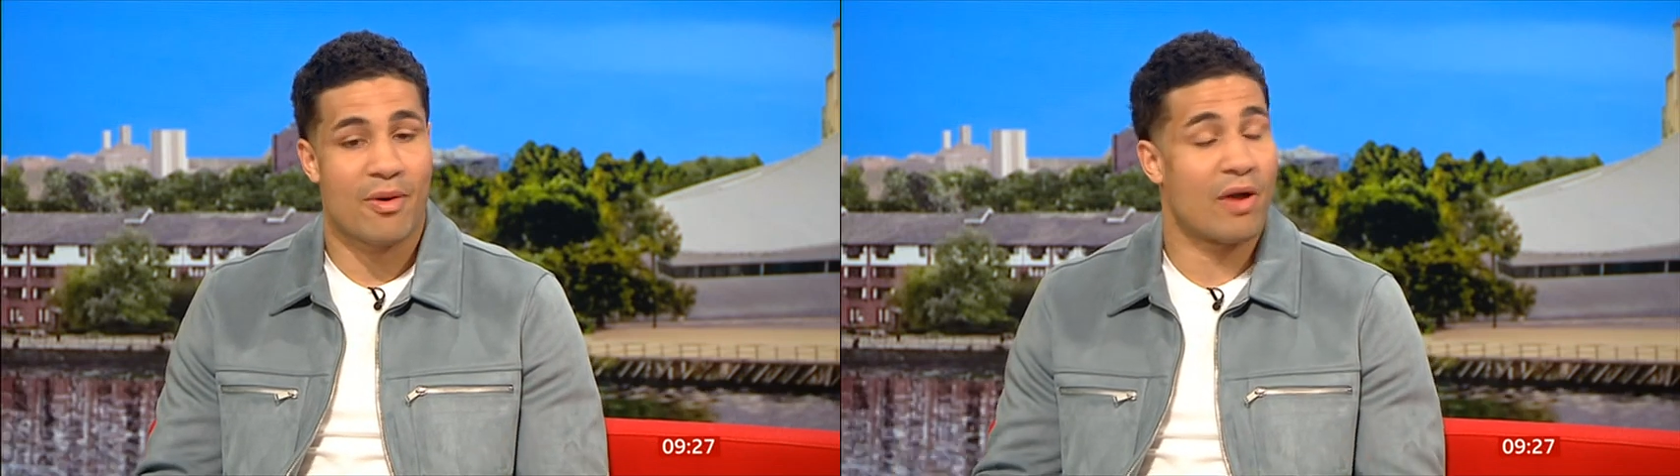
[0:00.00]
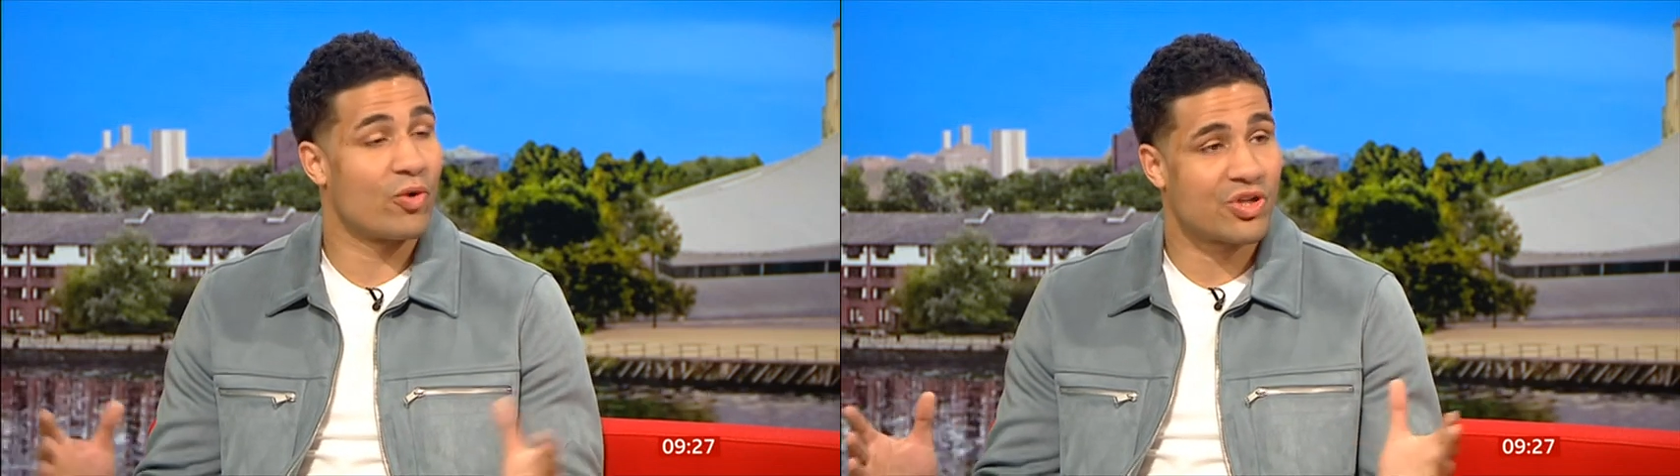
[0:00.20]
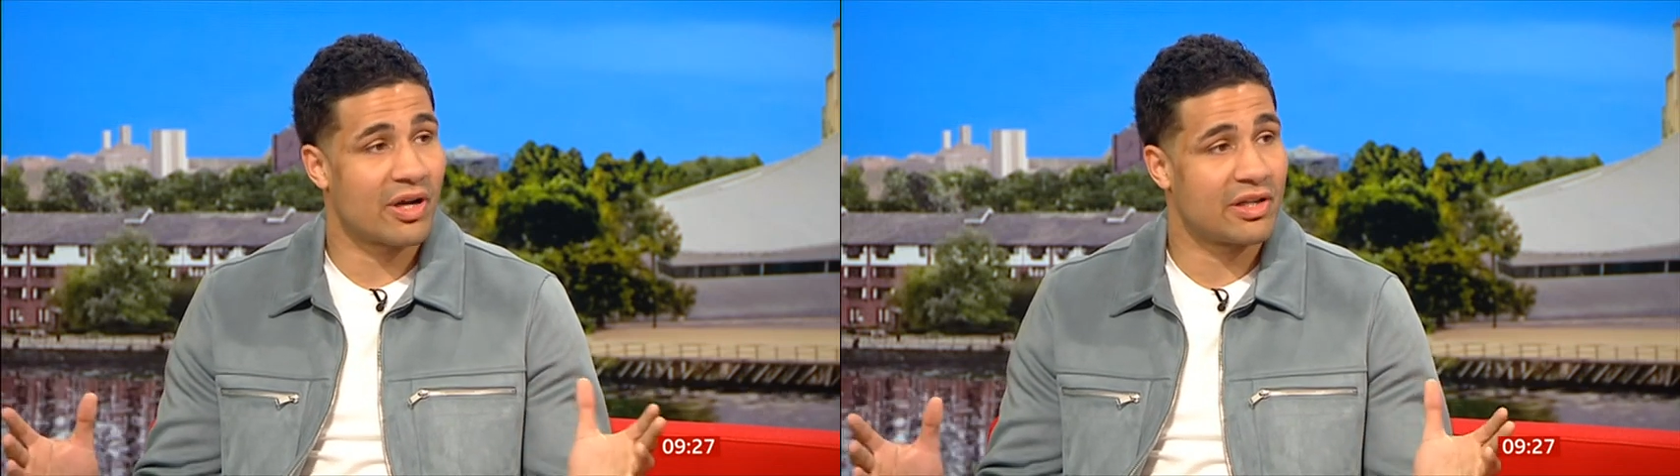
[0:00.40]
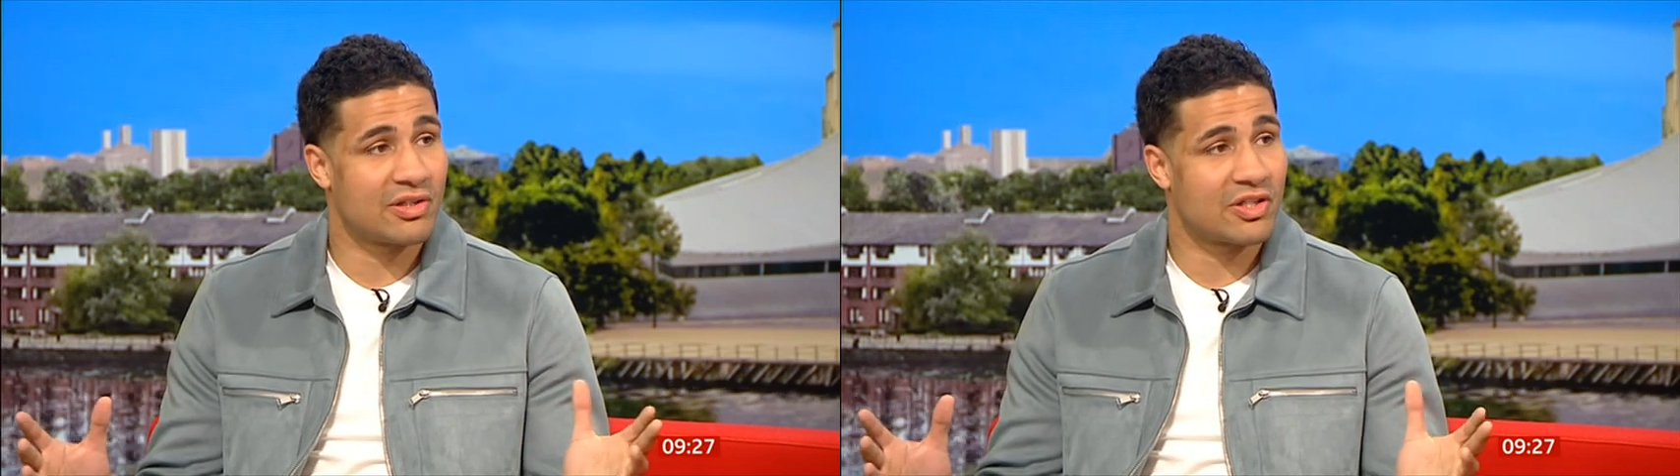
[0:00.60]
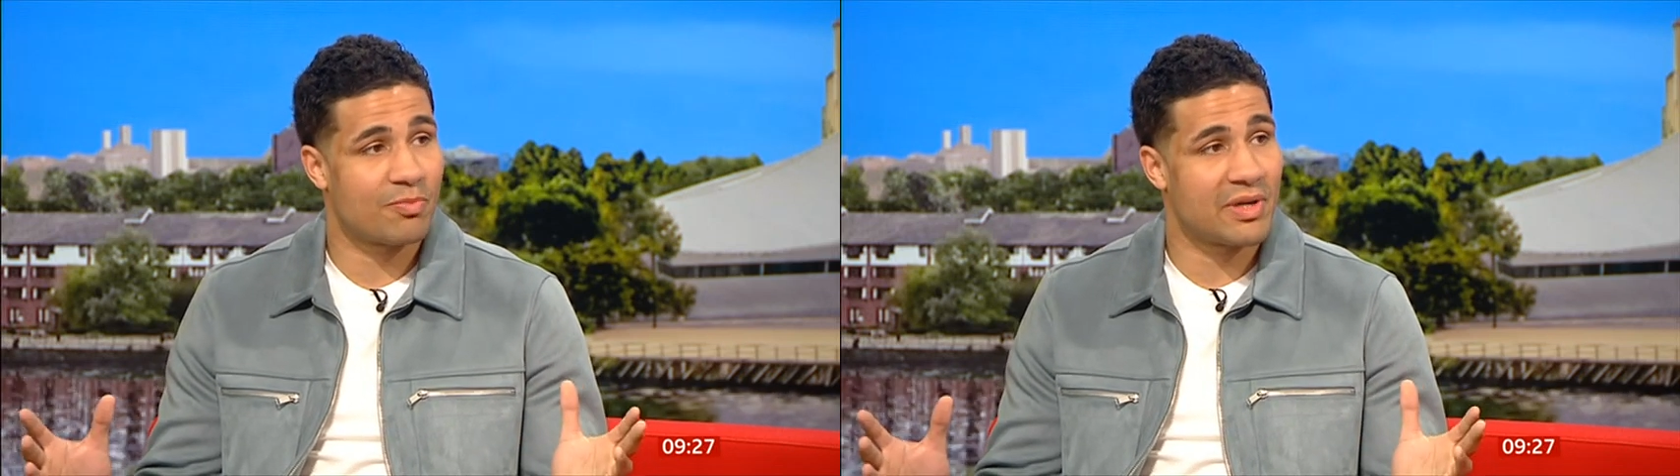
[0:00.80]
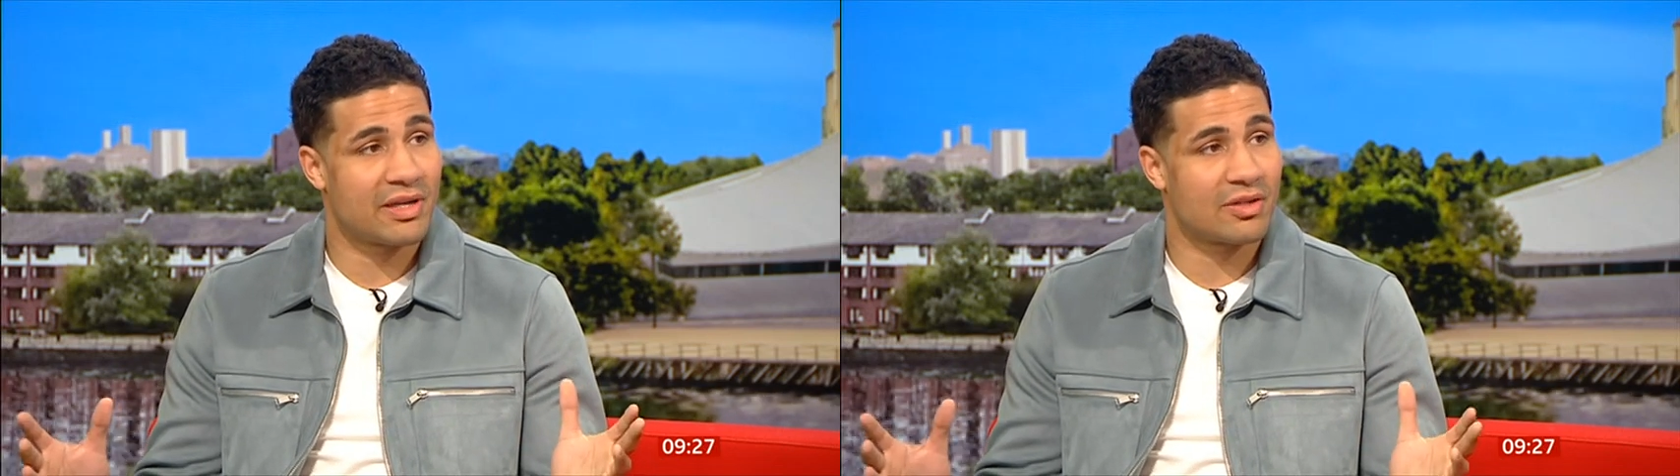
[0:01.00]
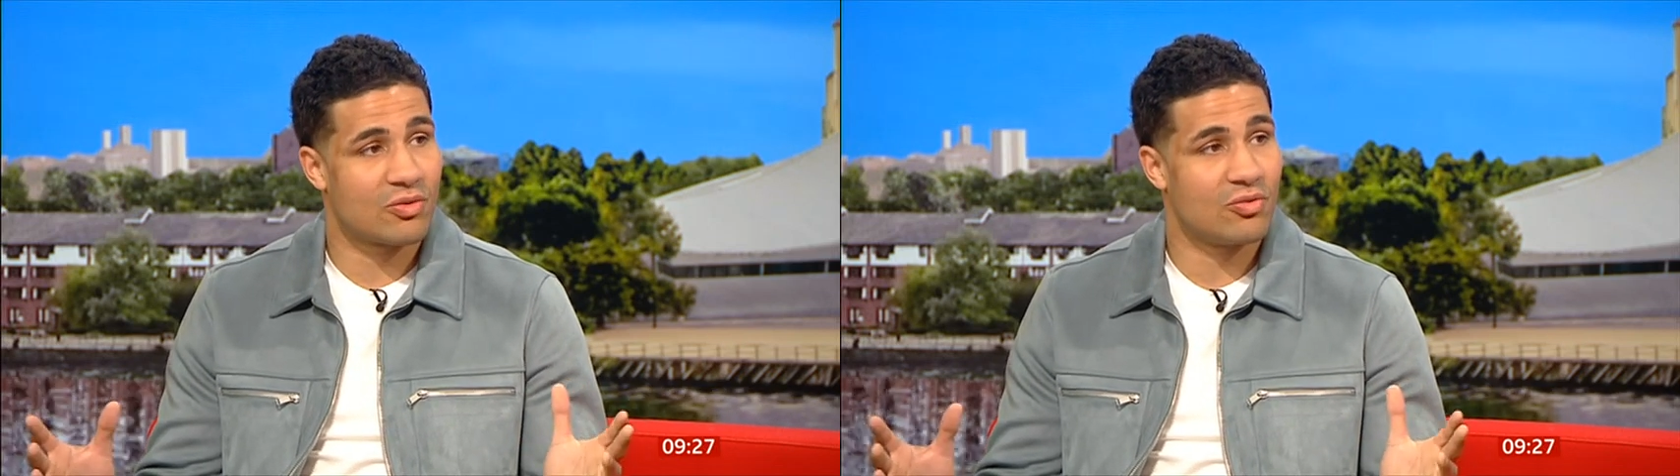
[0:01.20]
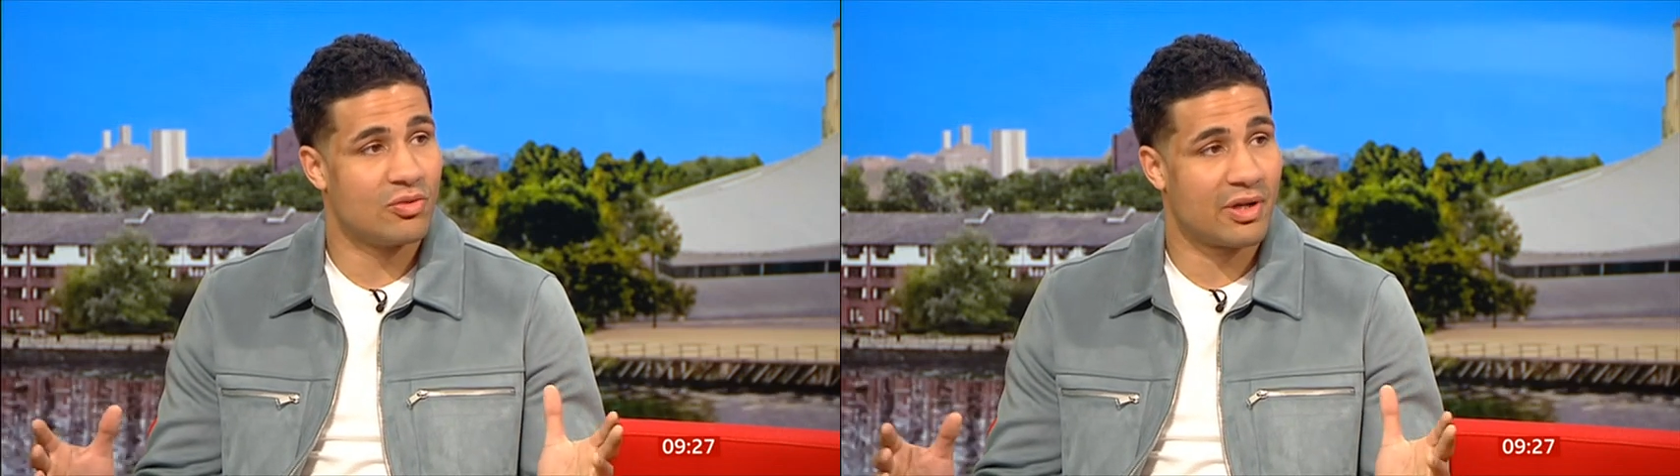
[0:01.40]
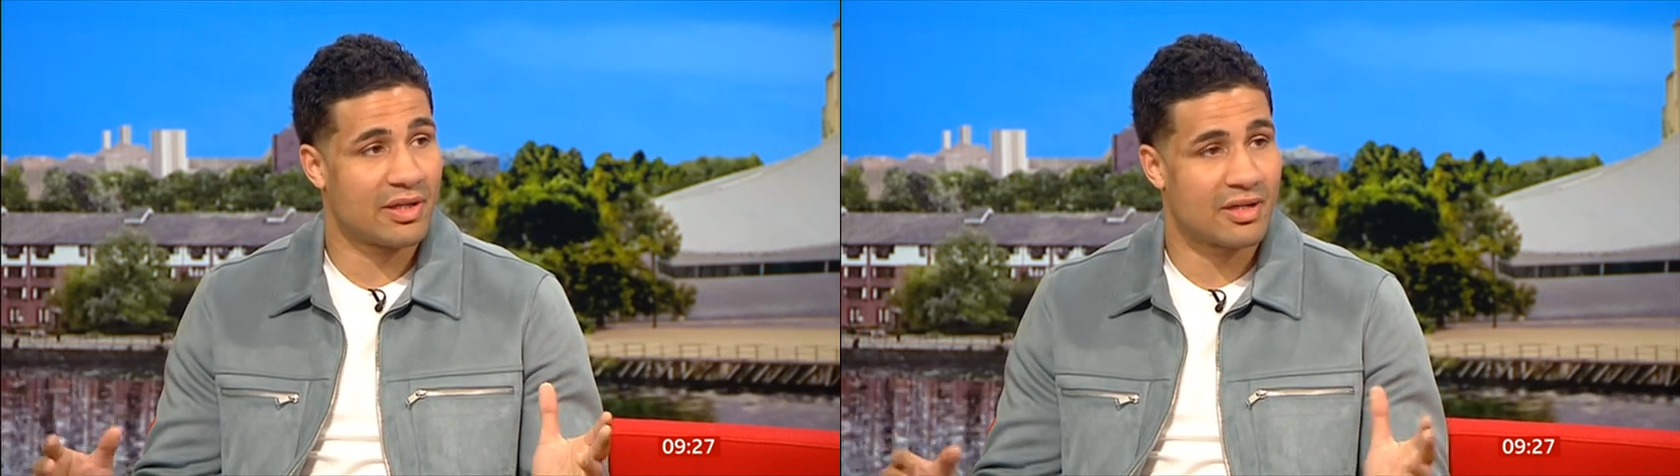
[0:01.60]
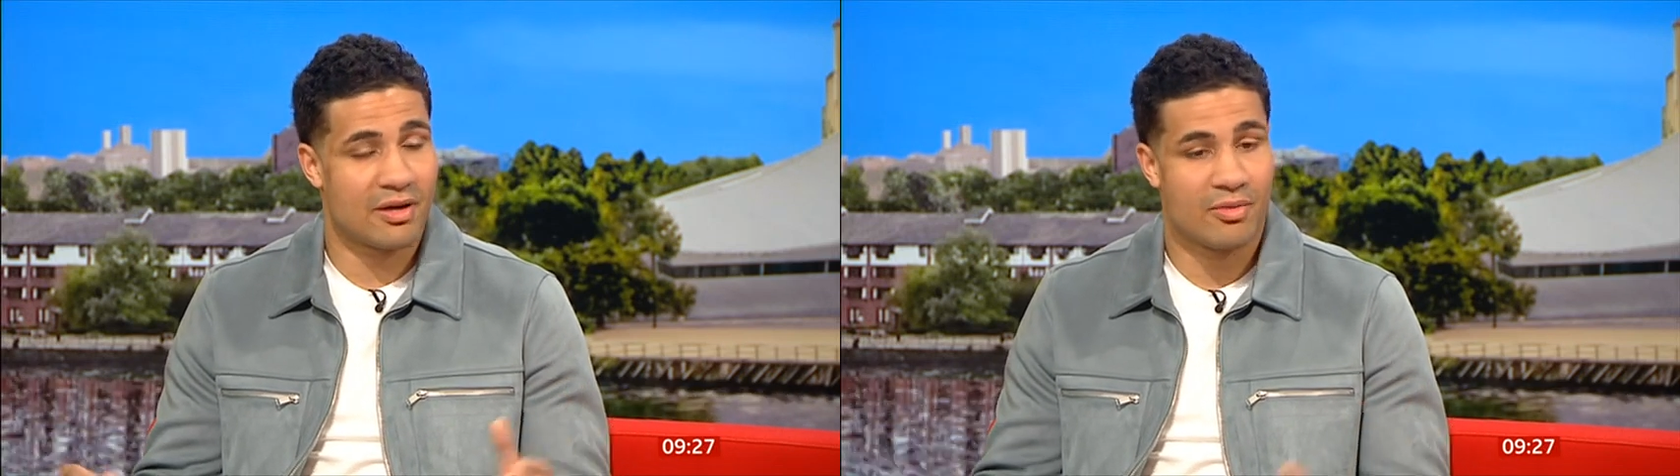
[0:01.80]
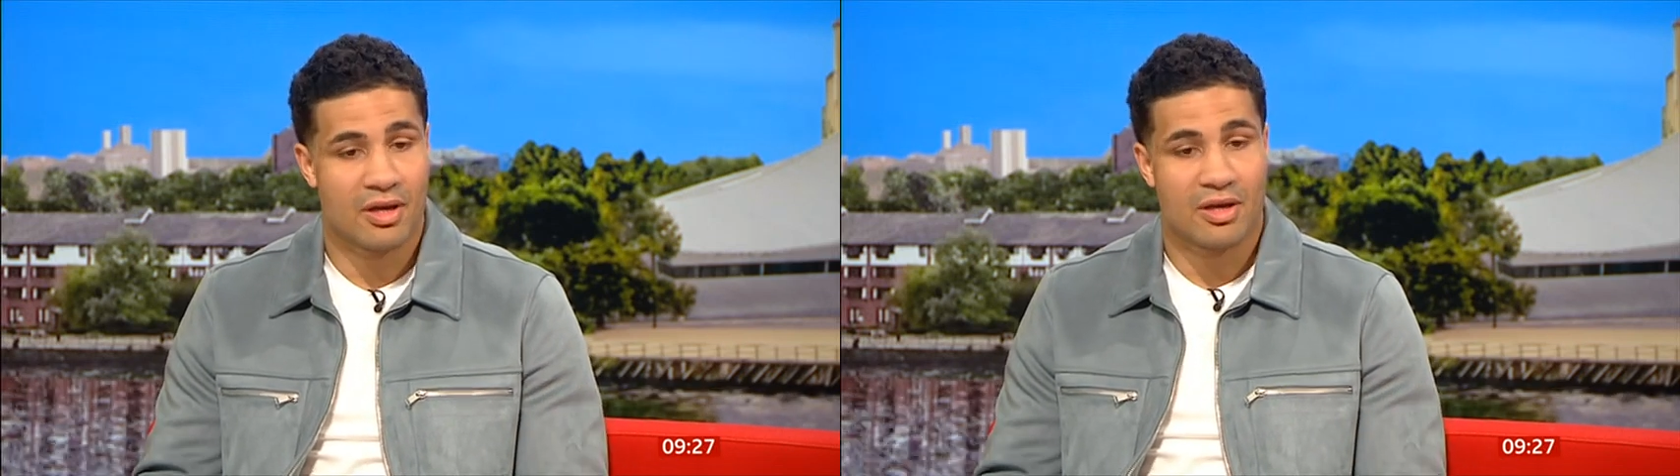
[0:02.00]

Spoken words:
which I didn't speak at all at the time.